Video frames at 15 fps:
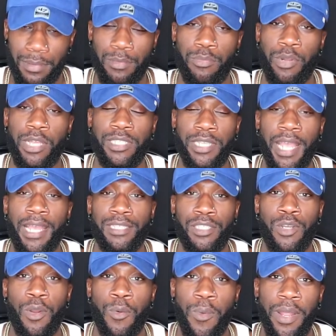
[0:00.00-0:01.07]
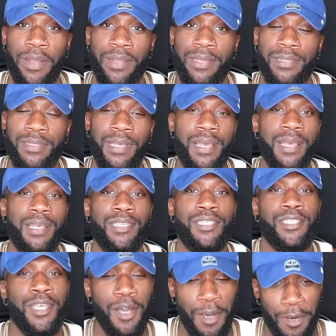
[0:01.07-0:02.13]
breast cancer awareness.
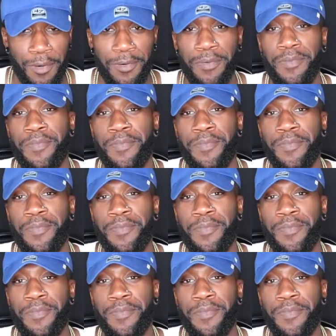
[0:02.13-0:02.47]
So